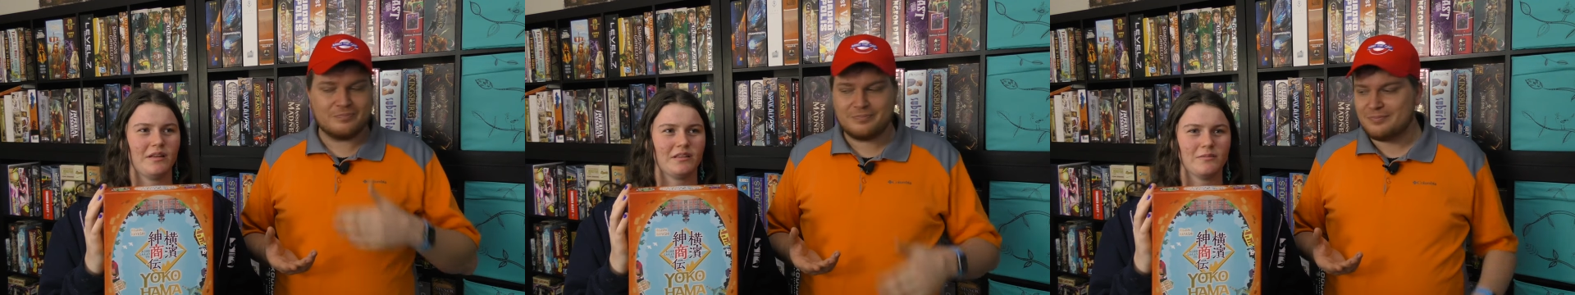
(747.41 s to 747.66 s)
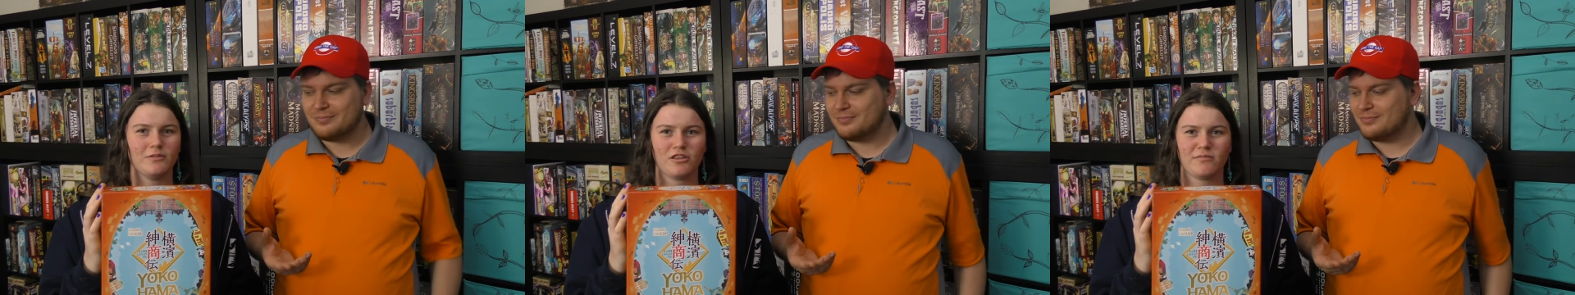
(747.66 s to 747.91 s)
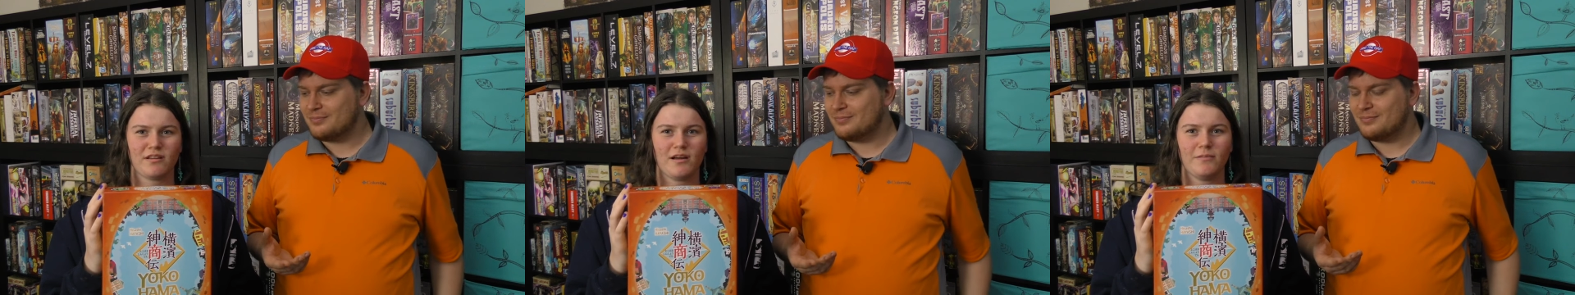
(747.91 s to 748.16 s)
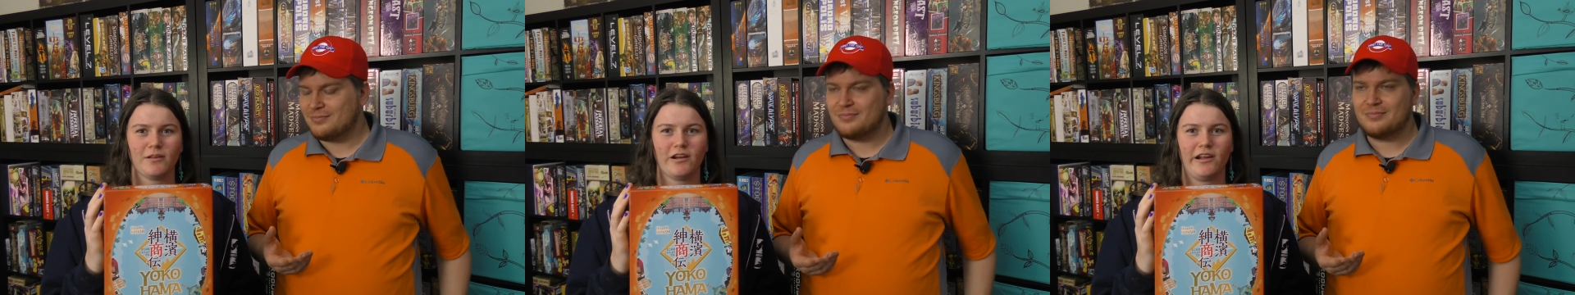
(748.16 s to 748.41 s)
Speaker 1: like the most
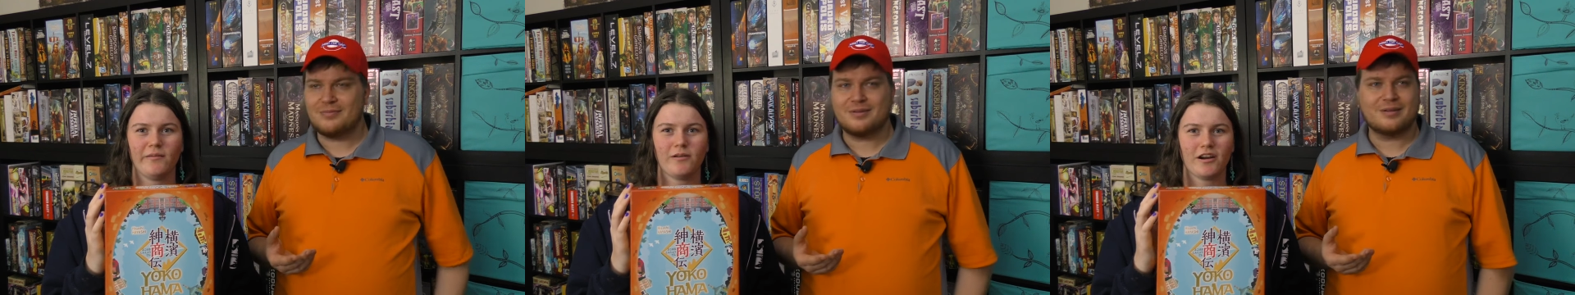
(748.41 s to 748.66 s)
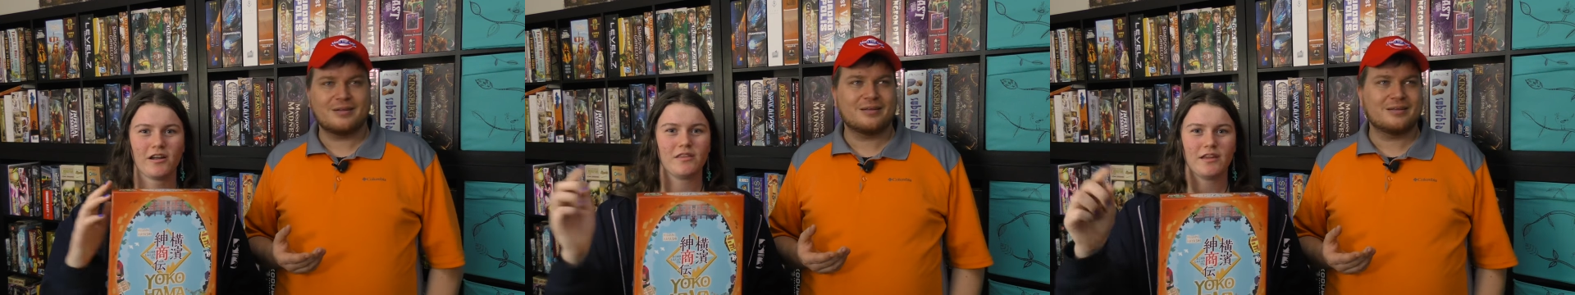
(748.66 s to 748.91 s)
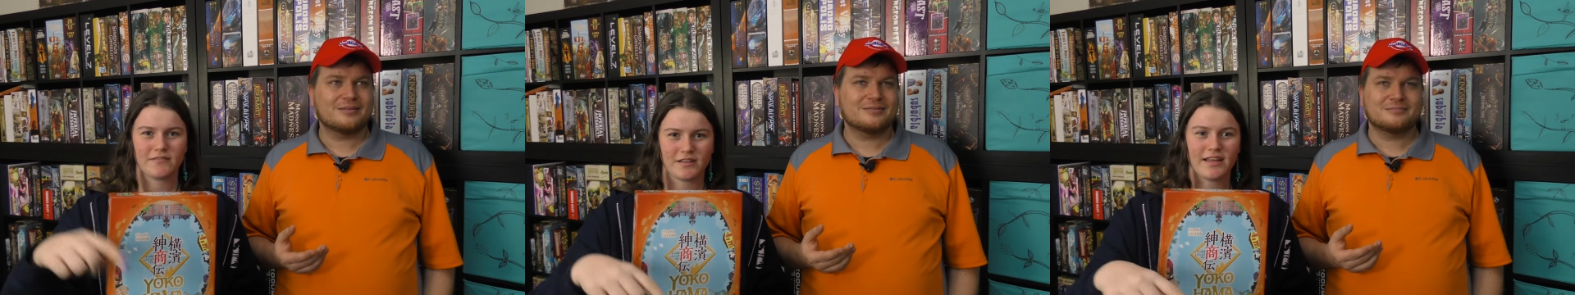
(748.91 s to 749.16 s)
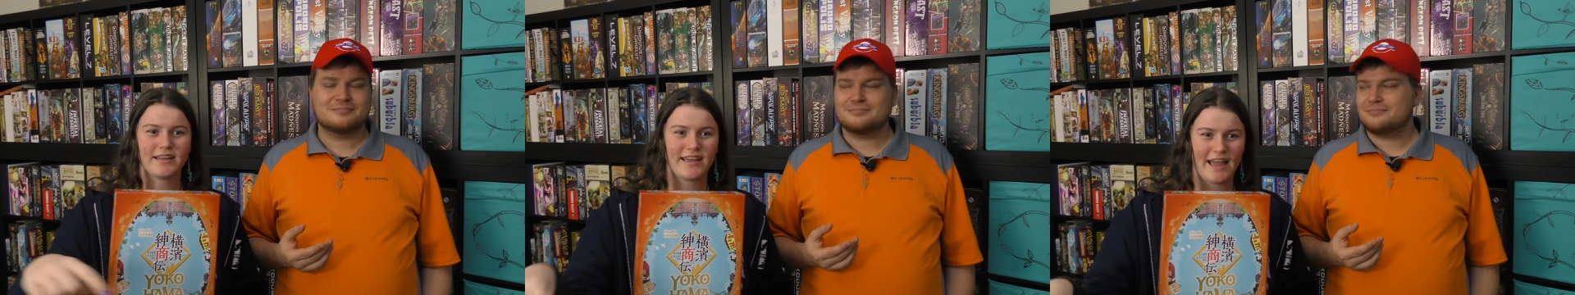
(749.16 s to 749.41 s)
complicated part because you have to
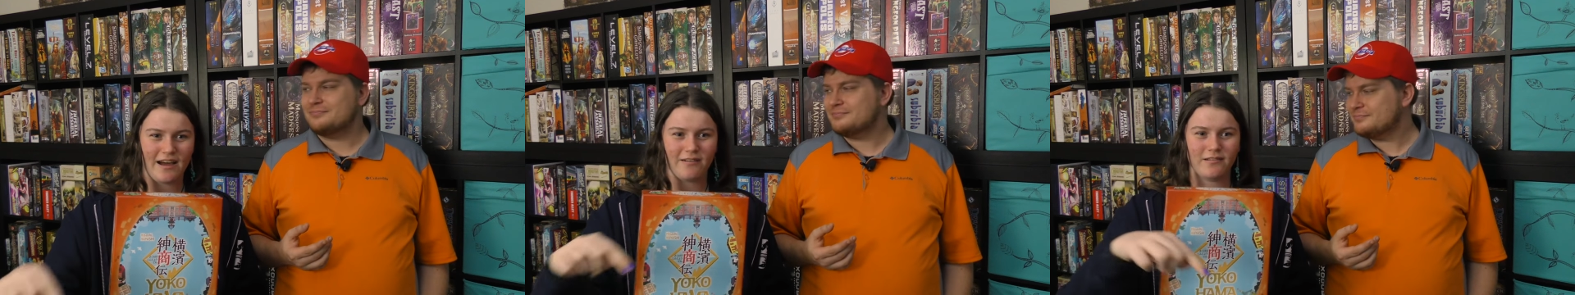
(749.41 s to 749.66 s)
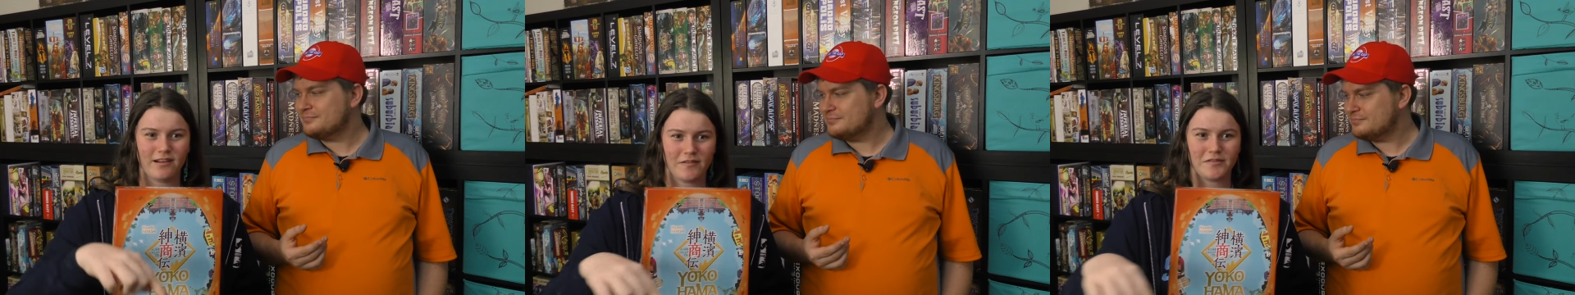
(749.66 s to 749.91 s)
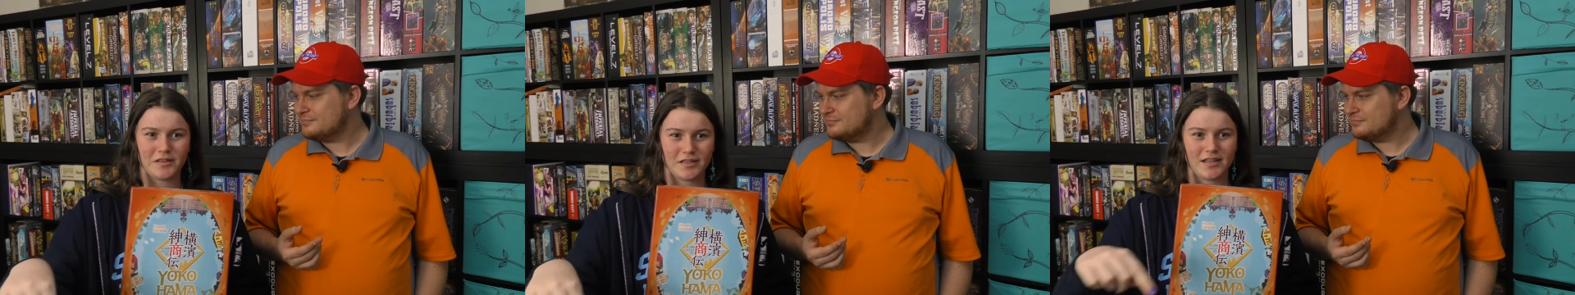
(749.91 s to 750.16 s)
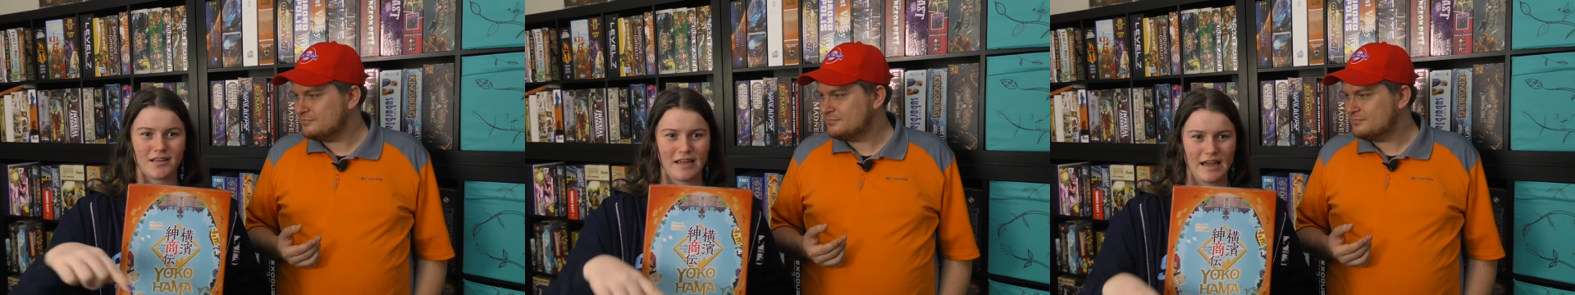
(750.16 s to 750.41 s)
like count everything
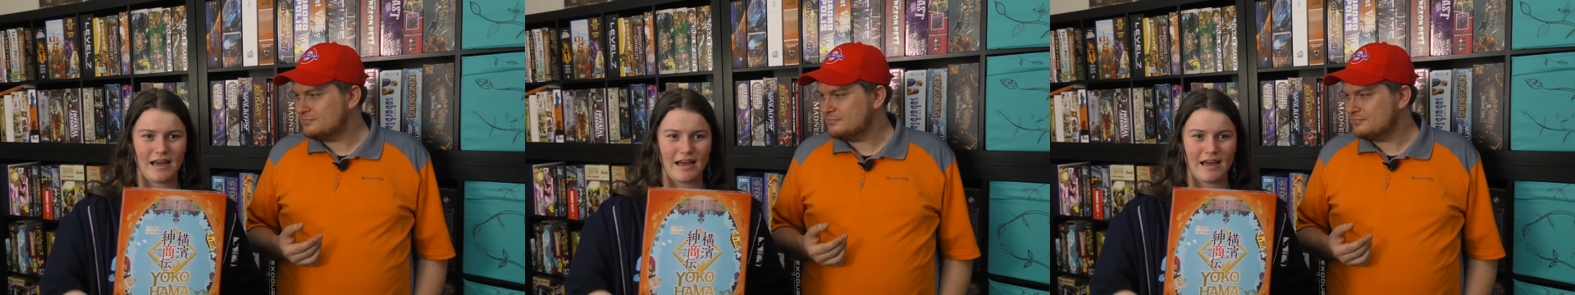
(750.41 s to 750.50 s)
that you